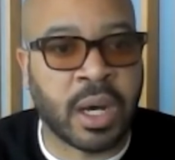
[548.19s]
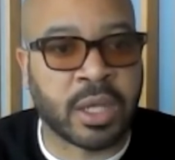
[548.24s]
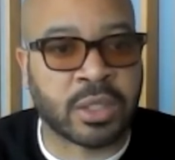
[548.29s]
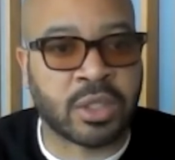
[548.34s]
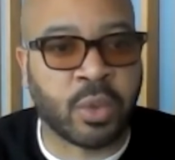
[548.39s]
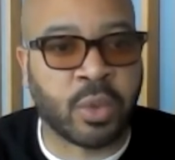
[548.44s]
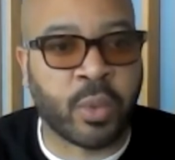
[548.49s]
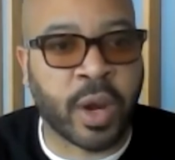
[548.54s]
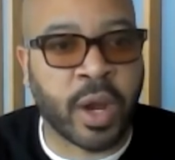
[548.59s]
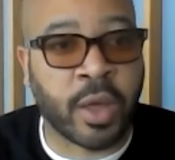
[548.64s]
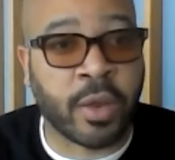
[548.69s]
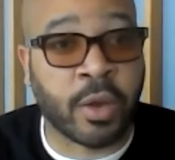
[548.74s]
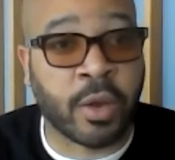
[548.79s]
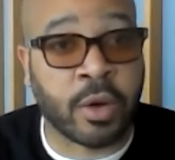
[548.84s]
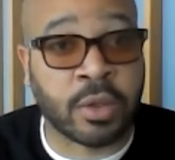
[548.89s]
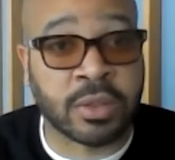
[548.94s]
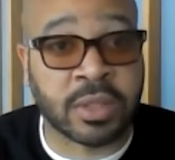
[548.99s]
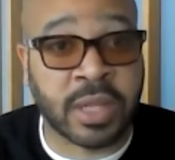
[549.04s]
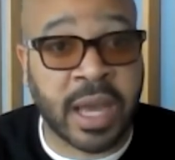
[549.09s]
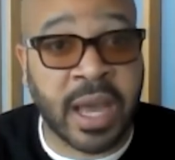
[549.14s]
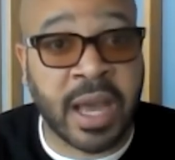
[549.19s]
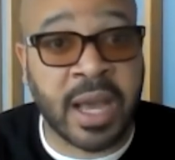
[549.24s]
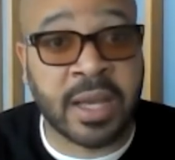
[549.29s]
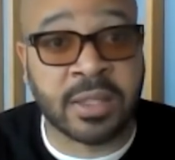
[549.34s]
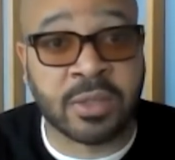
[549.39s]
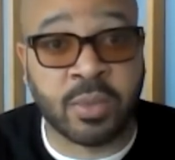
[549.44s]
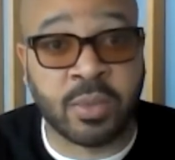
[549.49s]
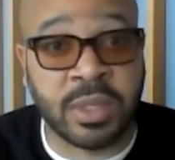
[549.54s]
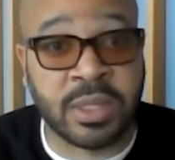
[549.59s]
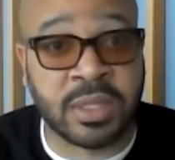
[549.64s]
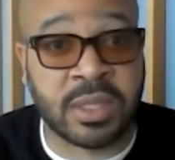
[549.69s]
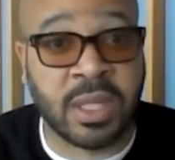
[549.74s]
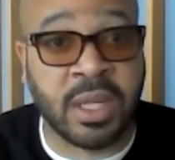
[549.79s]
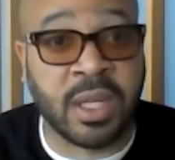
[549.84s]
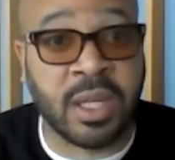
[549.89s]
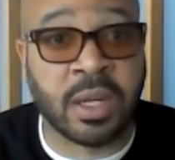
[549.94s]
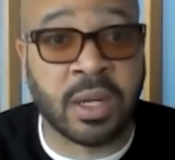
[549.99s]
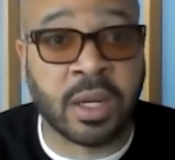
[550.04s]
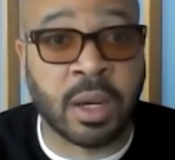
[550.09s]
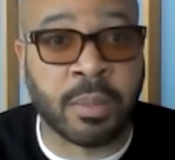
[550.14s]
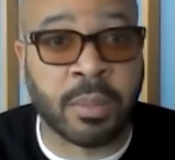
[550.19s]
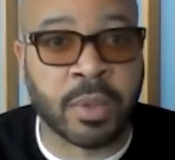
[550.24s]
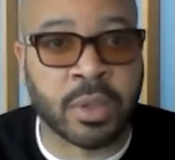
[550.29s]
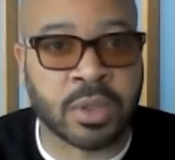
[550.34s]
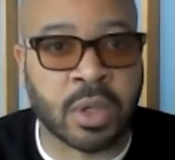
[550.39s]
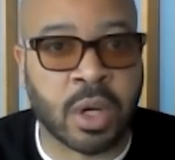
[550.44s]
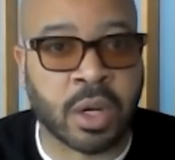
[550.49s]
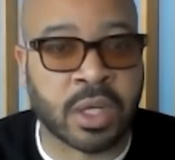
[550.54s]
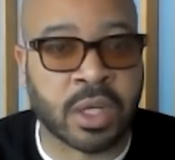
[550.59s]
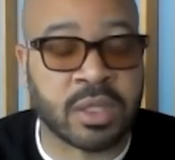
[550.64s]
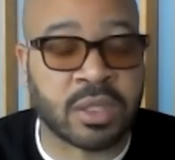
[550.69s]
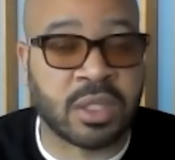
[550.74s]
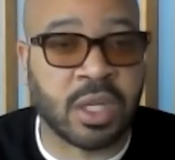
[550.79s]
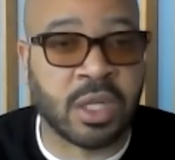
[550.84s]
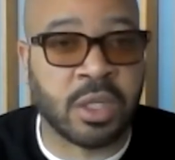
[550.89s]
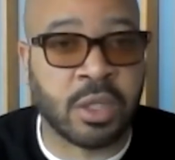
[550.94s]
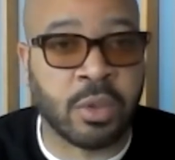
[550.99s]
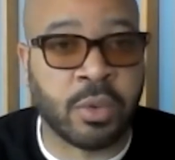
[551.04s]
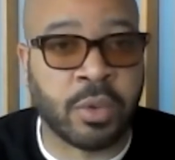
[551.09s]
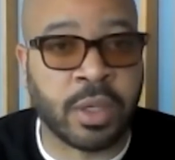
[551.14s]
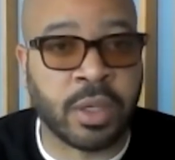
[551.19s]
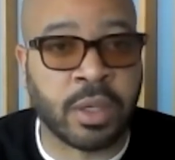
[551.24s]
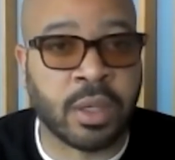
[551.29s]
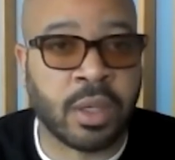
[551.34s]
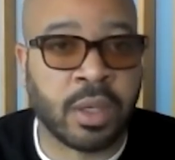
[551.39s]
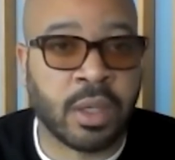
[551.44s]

to wear those as we see the numbers are continuing